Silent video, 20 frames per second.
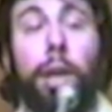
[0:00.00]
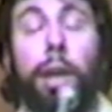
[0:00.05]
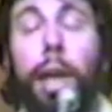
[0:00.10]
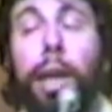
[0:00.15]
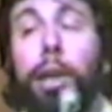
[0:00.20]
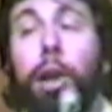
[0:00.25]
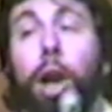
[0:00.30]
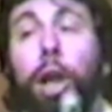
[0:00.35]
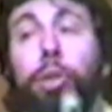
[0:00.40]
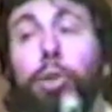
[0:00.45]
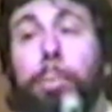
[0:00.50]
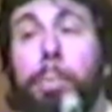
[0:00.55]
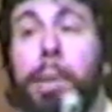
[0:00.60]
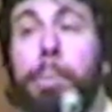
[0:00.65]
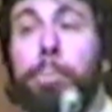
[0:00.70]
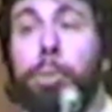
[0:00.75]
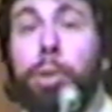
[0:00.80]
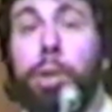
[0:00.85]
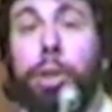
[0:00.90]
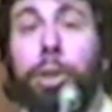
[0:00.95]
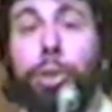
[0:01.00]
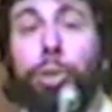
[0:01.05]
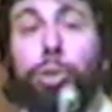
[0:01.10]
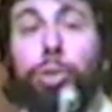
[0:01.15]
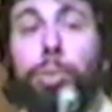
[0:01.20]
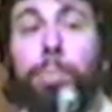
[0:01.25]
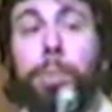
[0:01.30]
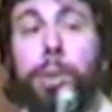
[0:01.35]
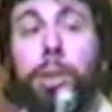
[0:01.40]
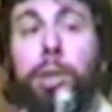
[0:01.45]
and other people can
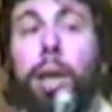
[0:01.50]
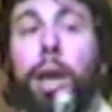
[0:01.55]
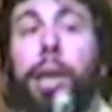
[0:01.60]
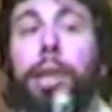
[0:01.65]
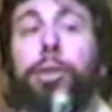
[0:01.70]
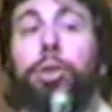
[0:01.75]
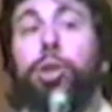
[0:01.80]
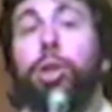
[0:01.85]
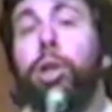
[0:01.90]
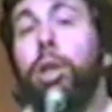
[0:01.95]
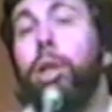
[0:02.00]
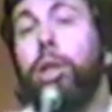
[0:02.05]
use besides